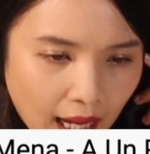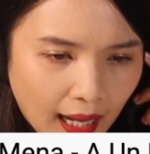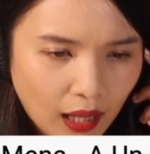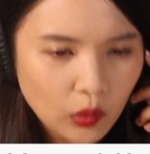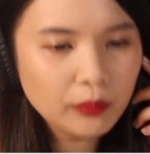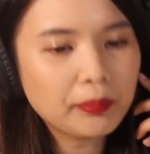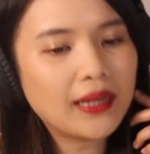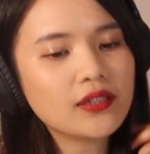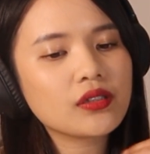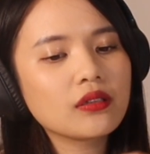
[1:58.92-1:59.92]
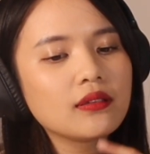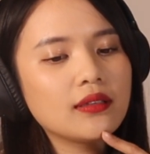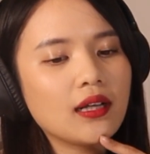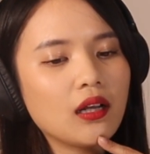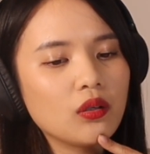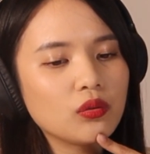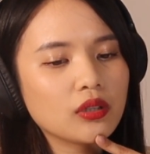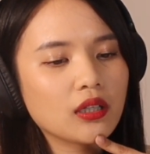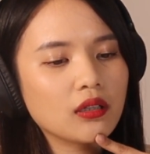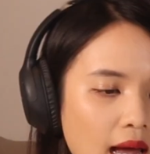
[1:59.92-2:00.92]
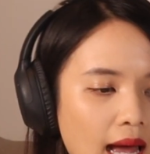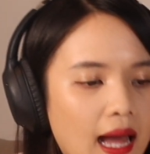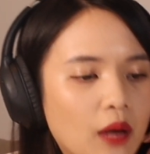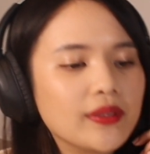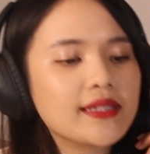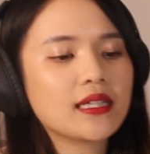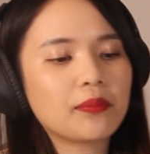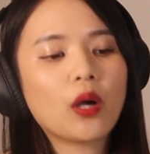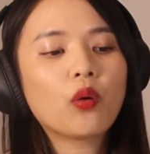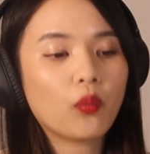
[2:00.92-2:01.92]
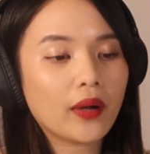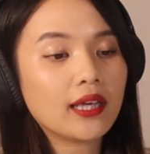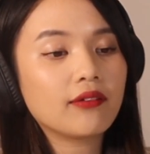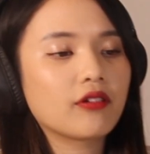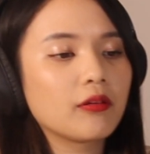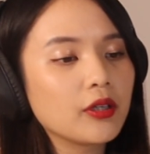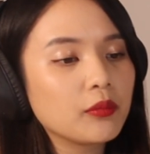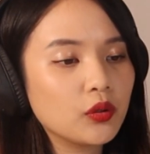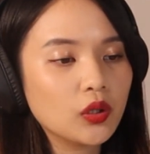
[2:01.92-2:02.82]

A un passo dalla luna. Ah, one step away from the moon.